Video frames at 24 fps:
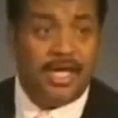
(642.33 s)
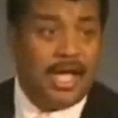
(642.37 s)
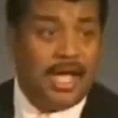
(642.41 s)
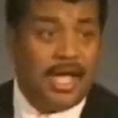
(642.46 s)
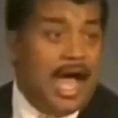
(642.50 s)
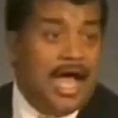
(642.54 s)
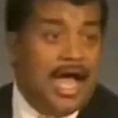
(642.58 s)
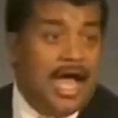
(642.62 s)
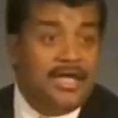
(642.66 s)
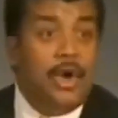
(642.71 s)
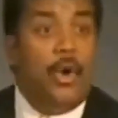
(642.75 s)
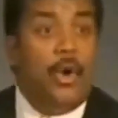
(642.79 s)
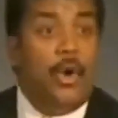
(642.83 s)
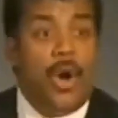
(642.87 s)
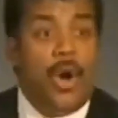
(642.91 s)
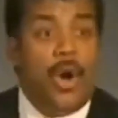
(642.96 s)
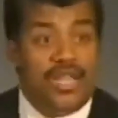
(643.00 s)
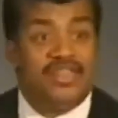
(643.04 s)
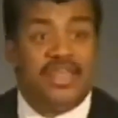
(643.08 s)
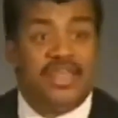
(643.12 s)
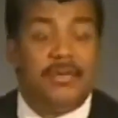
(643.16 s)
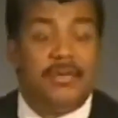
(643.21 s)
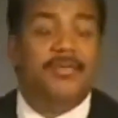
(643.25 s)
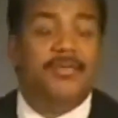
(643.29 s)
I don't
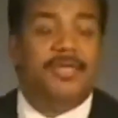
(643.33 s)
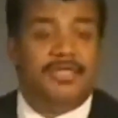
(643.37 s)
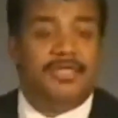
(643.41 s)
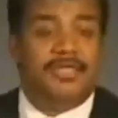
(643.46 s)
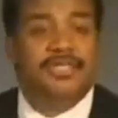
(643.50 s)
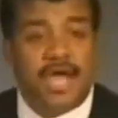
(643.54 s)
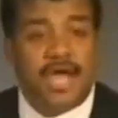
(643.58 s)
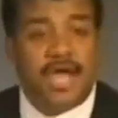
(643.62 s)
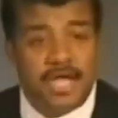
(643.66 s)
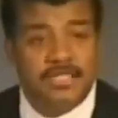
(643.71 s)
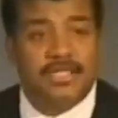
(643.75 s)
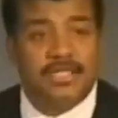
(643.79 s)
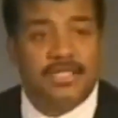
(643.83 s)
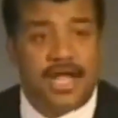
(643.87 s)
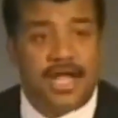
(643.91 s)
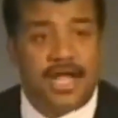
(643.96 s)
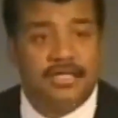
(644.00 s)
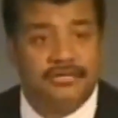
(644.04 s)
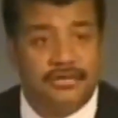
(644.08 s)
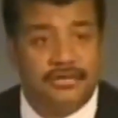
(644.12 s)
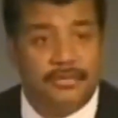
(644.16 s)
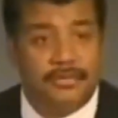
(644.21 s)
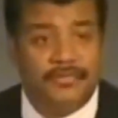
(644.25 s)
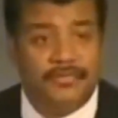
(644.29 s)
want them in the science
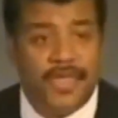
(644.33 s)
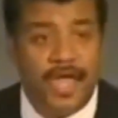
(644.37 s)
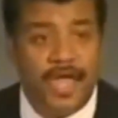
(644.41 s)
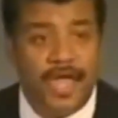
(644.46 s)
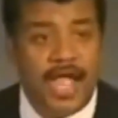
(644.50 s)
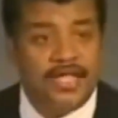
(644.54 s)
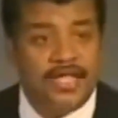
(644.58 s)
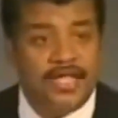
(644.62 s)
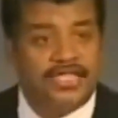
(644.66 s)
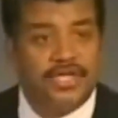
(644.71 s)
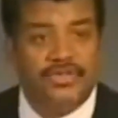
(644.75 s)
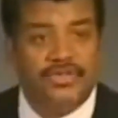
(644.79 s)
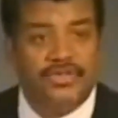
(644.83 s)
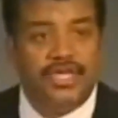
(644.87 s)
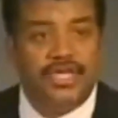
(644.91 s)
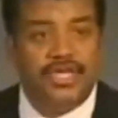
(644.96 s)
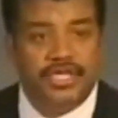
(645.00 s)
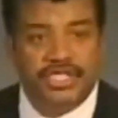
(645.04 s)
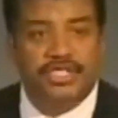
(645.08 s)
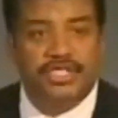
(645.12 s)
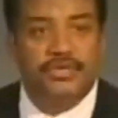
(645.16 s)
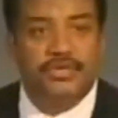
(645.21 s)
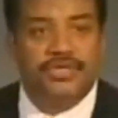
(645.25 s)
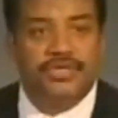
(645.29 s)
classroom. And so the
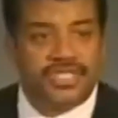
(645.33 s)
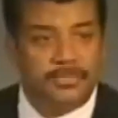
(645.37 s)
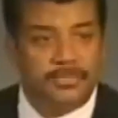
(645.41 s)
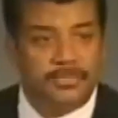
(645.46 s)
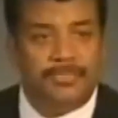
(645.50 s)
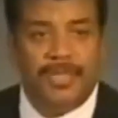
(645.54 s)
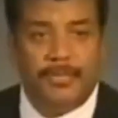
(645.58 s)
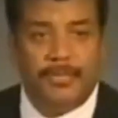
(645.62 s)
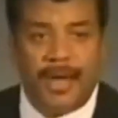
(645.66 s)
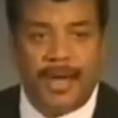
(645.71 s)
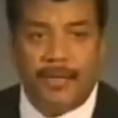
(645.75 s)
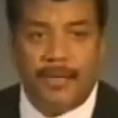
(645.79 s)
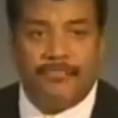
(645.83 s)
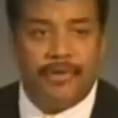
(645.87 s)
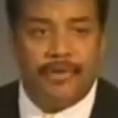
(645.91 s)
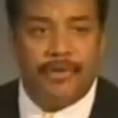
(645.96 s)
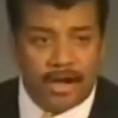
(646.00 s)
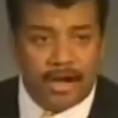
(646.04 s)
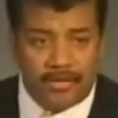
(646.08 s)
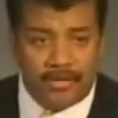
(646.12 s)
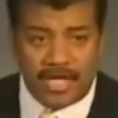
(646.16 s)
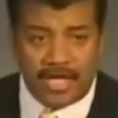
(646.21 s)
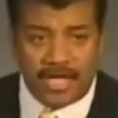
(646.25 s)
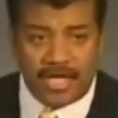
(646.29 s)
issue is simply about
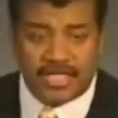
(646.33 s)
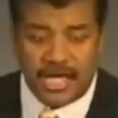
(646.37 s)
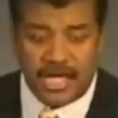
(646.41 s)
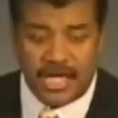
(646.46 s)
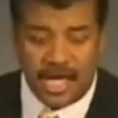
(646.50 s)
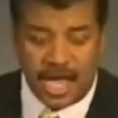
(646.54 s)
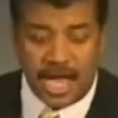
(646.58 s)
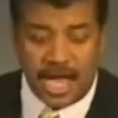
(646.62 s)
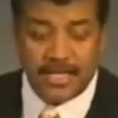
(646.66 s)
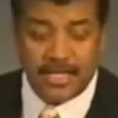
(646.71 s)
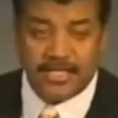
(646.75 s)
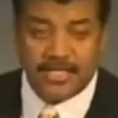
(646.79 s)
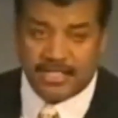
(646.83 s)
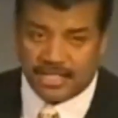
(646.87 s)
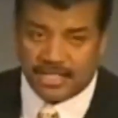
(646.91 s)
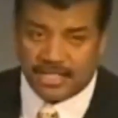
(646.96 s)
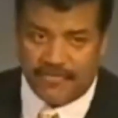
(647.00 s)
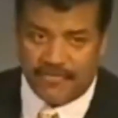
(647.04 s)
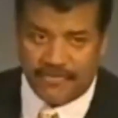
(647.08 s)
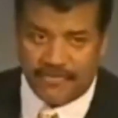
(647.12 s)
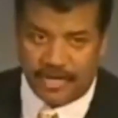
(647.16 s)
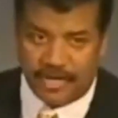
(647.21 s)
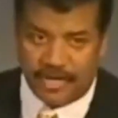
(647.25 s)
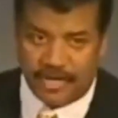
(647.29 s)
progress and
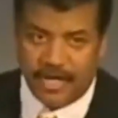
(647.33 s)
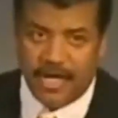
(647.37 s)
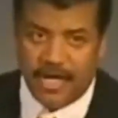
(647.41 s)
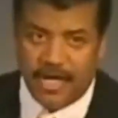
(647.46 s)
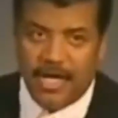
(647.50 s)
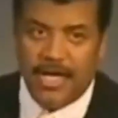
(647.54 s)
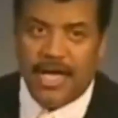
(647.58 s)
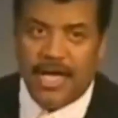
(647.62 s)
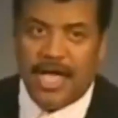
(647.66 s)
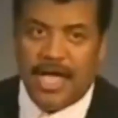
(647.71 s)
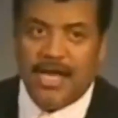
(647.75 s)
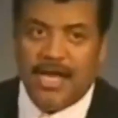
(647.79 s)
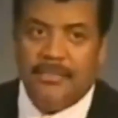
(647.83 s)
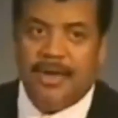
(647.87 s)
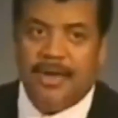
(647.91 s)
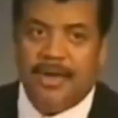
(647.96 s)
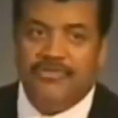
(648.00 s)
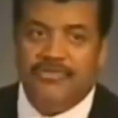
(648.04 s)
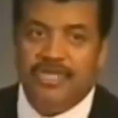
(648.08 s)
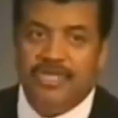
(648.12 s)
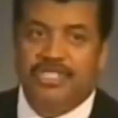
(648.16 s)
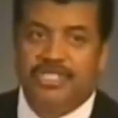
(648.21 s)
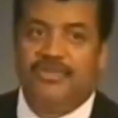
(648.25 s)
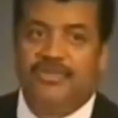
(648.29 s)
discovery. And in my
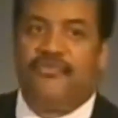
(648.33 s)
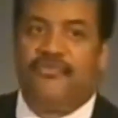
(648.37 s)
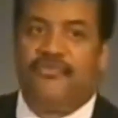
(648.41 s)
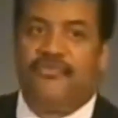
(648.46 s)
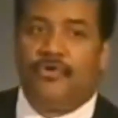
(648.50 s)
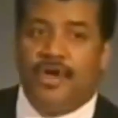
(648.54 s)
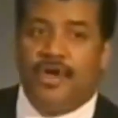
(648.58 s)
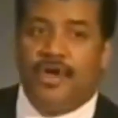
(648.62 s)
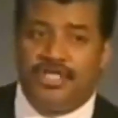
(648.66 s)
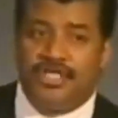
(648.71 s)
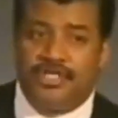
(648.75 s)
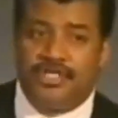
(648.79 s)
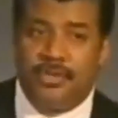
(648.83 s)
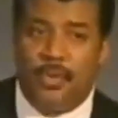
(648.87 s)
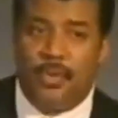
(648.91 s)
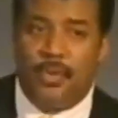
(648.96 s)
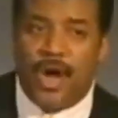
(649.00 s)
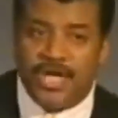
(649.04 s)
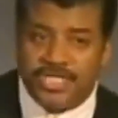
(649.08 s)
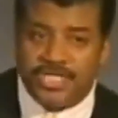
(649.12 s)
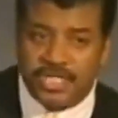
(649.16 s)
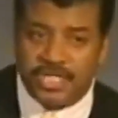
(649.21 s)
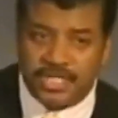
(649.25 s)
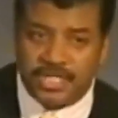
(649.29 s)
recent forays into
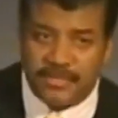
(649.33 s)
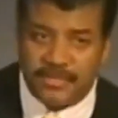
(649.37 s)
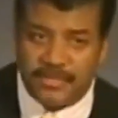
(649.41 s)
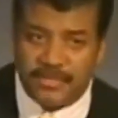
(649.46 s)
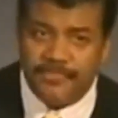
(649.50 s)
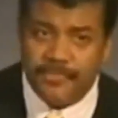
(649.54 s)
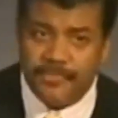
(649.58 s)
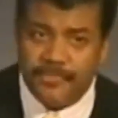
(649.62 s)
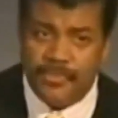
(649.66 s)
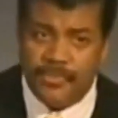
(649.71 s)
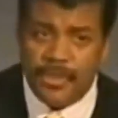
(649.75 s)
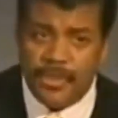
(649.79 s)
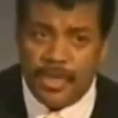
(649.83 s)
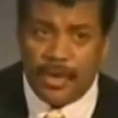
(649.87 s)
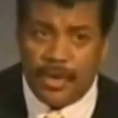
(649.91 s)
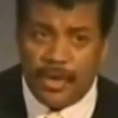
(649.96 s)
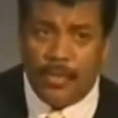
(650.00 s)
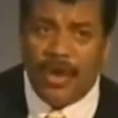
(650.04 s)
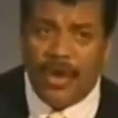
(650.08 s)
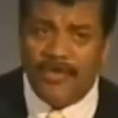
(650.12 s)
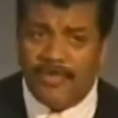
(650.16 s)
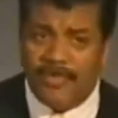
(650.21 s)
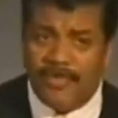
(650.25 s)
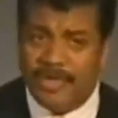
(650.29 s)
Washington,
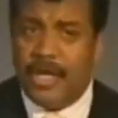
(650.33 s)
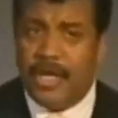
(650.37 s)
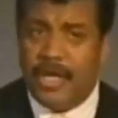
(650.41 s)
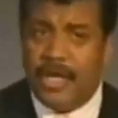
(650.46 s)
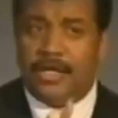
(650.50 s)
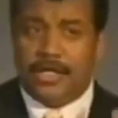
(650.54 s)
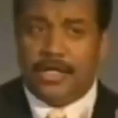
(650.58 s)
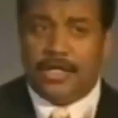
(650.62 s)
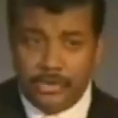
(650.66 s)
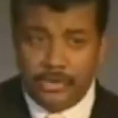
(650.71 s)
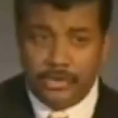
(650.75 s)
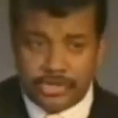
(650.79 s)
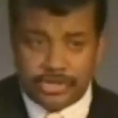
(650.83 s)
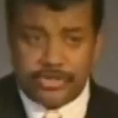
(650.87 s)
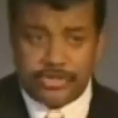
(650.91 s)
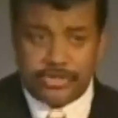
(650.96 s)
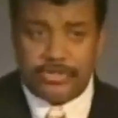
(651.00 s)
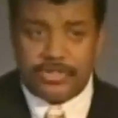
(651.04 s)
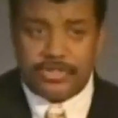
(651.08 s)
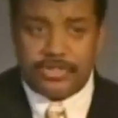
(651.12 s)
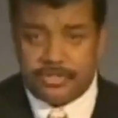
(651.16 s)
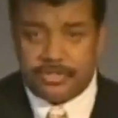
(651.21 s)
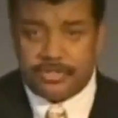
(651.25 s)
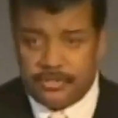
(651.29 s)
well, I've been closer
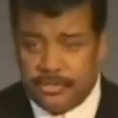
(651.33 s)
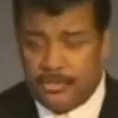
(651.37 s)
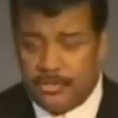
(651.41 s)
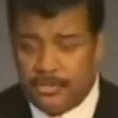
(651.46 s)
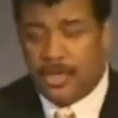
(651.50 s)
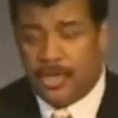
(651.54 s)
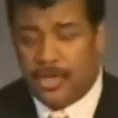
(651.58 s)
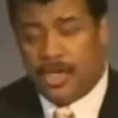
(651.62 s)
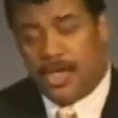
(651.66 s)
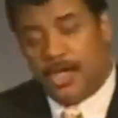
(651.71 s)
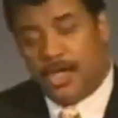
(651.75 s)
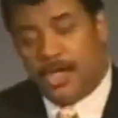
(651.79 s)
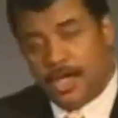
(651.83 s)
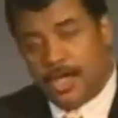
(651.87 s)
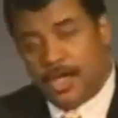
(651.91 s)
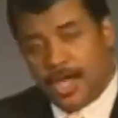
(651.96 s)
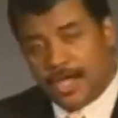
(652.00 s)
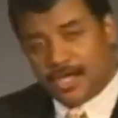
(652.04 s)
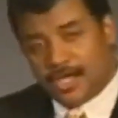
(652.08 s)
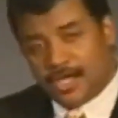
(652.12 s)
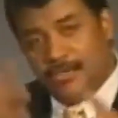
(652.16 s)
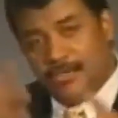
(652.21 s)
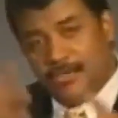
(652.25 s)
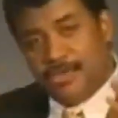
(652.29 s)
to a
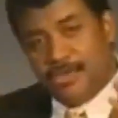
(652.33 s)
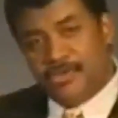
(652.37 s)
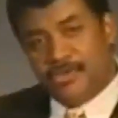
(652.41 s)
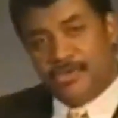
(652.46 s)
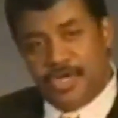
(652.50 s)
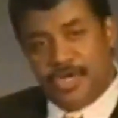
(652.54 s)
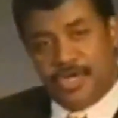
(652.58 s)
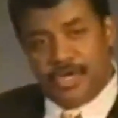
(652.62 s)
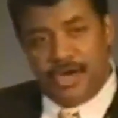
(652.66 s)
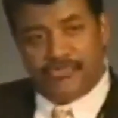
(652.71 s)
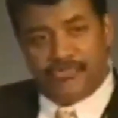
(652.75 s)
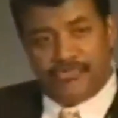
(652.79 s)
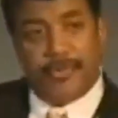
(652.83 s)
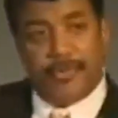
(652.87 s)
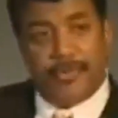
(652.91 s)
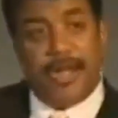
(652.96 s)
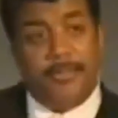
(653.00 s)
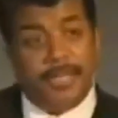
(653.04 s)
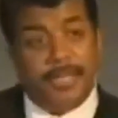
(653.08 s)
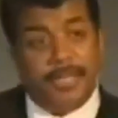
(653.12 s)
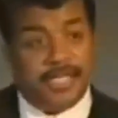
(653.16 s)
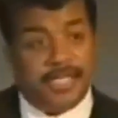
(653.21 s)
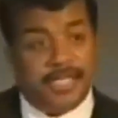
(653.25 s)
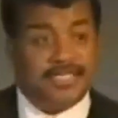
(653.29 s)
community of
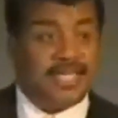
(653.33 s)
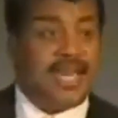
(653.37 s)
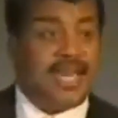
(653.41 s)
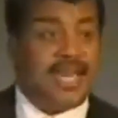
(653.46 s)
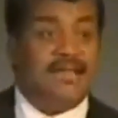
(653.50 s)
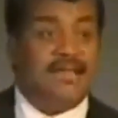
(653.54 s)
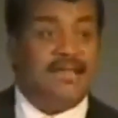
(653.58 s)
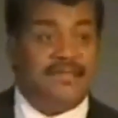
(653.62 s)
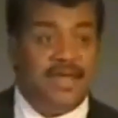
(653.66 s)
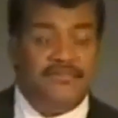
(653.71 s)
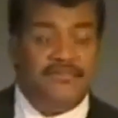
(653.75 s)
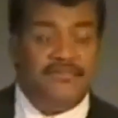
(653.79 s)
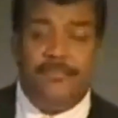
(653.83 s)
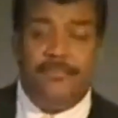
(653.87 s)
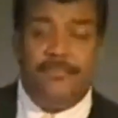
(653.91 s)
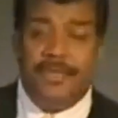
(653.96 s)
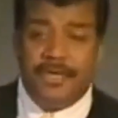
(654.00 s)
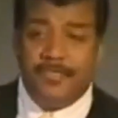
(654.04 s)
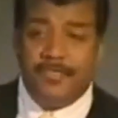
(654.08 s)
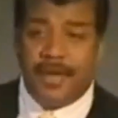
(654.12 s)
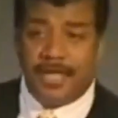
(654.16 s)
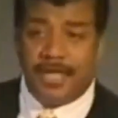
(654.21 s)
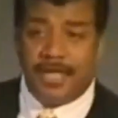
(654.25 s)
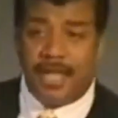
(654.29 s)
Republicans than I've ever been in
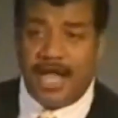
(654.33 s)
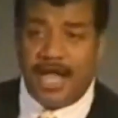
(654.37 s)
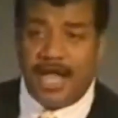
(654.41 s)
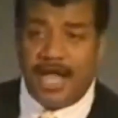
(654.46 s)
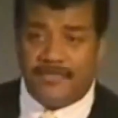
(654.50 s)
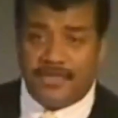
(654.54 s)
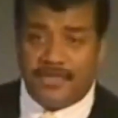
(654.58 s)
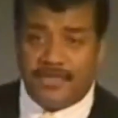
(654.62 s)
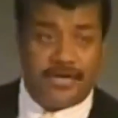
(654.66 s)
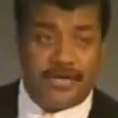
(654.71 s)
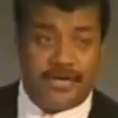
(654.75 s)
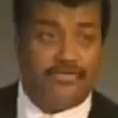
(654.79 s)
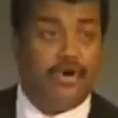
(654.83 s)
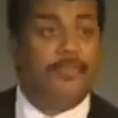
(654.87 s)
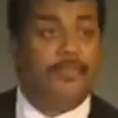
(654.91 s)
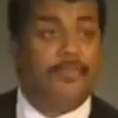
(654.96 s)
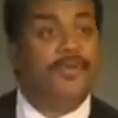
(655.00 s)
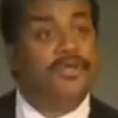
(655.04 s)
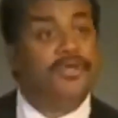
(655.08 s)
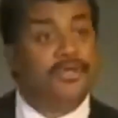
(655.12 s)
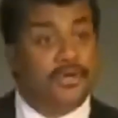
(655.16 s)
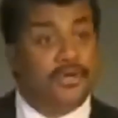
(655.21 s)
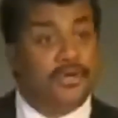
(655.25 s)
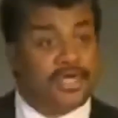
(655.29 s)
my life because I grew up in
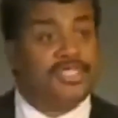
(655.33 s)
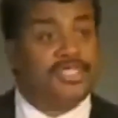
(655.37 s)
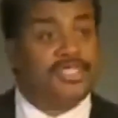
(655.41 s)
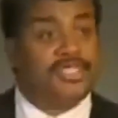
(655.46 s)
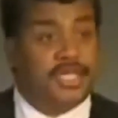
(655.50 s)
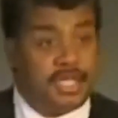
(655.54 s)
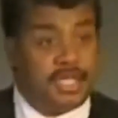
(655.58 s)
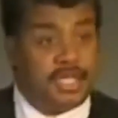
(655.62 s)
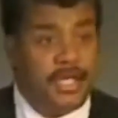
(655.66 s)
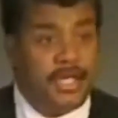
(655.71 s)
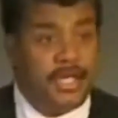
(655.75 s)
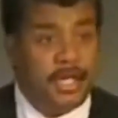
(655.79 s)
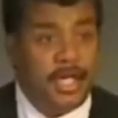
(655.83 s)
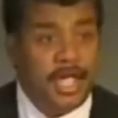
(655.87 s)
New York City.